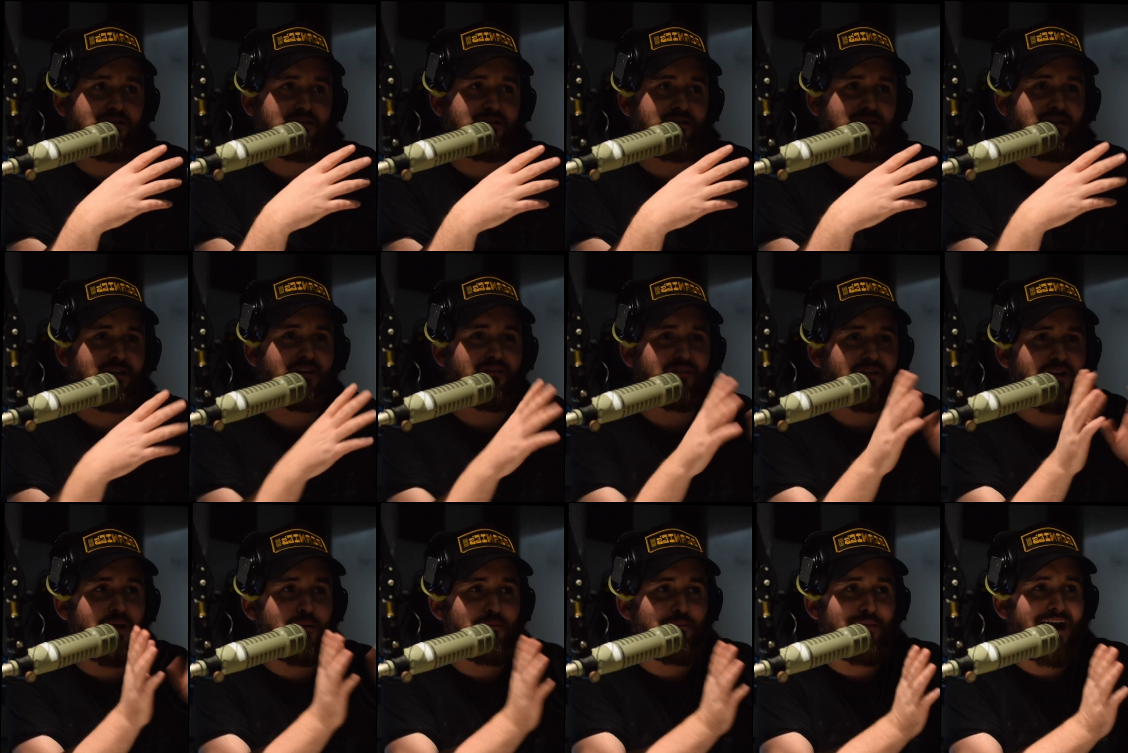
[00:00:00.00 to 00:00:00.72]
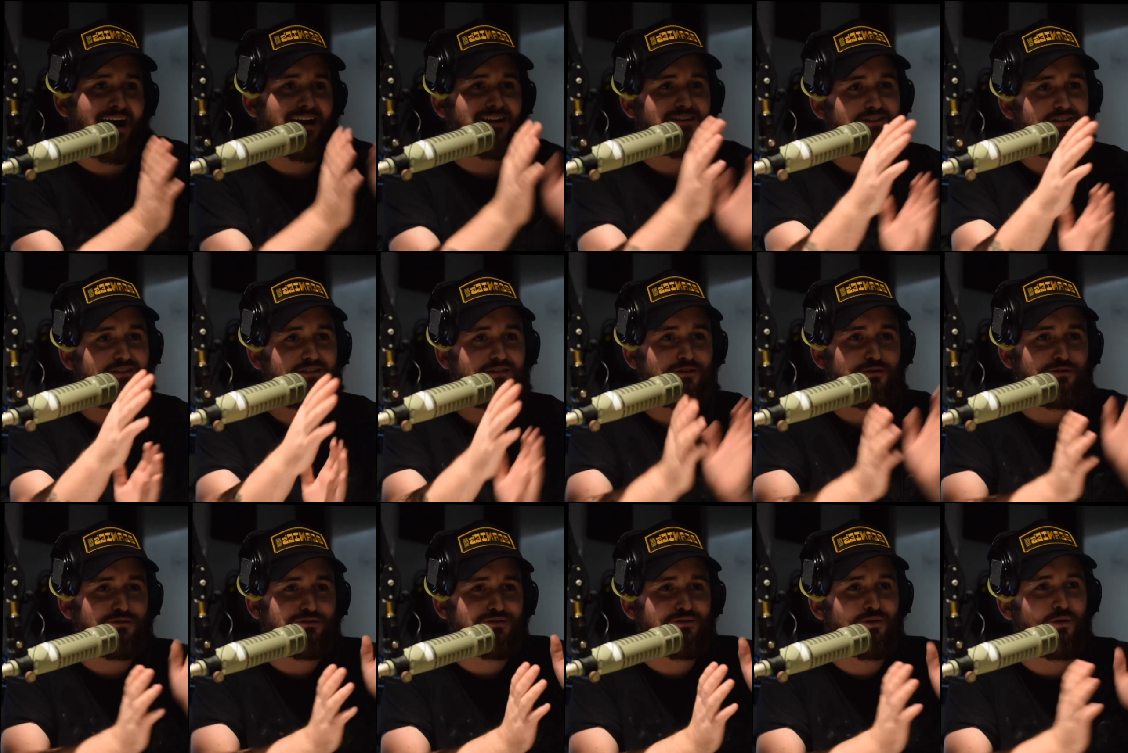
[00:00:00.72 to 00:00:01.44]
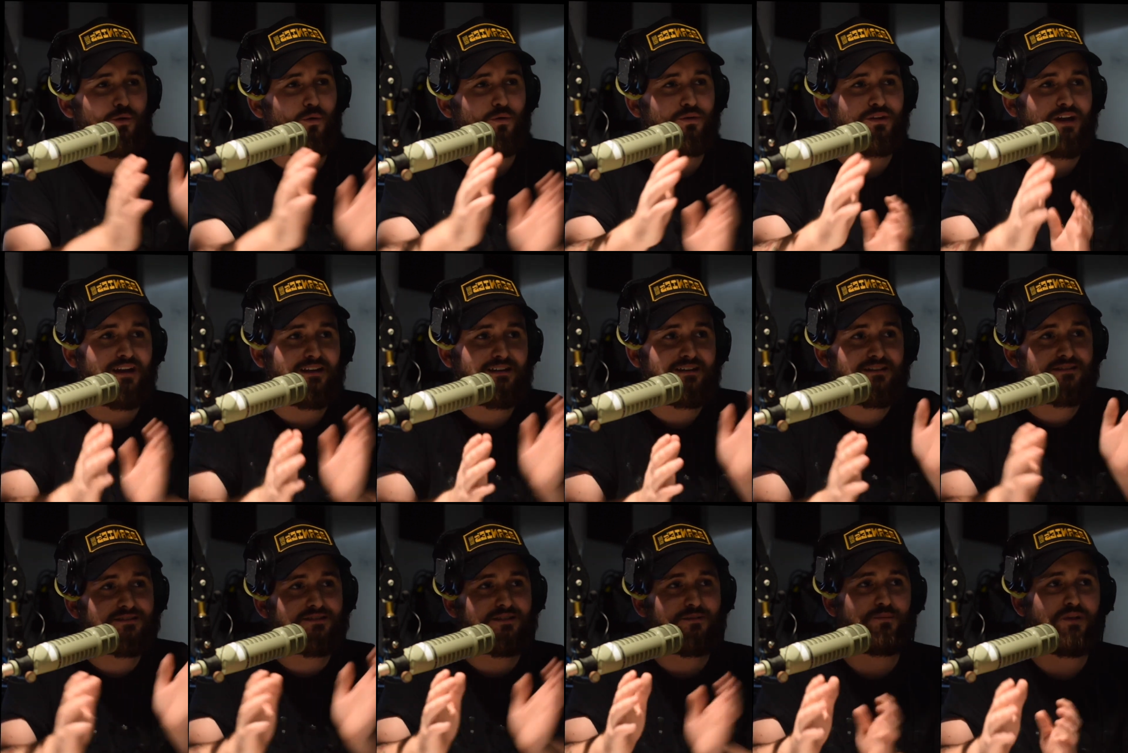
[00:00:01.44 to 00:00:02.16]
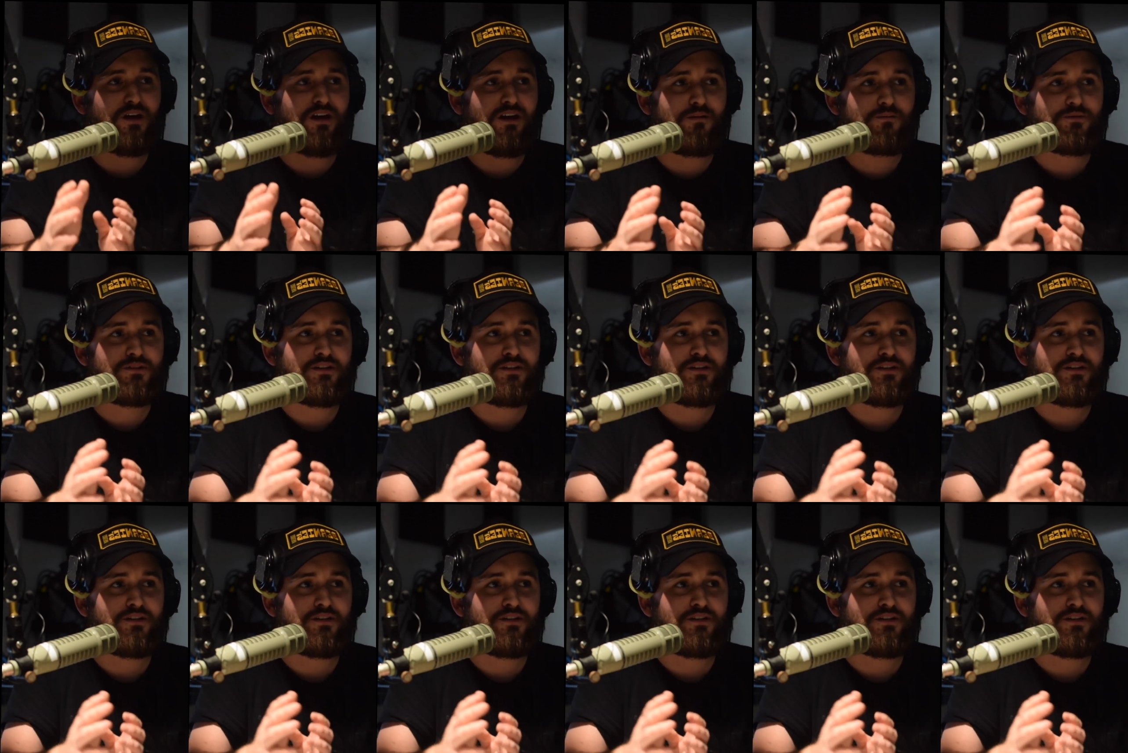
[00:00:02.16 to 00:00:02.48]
and you never come back to those old ideas. Sometimes,